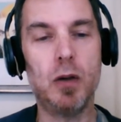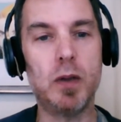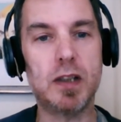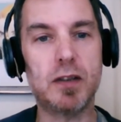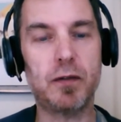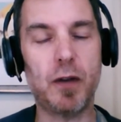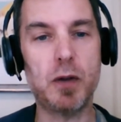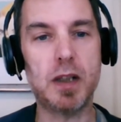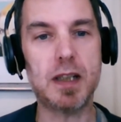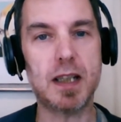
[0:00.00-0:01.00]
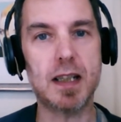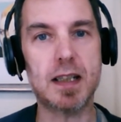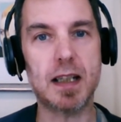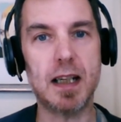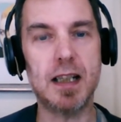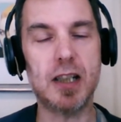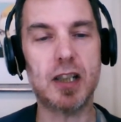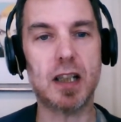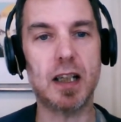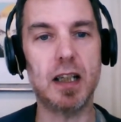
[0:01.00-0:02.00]
which focuses
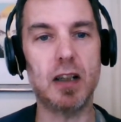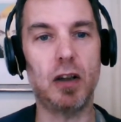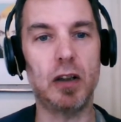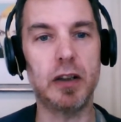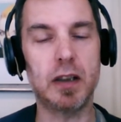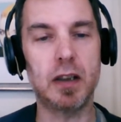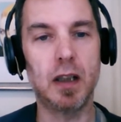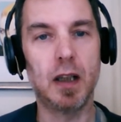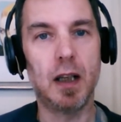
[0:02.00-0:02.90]
initially on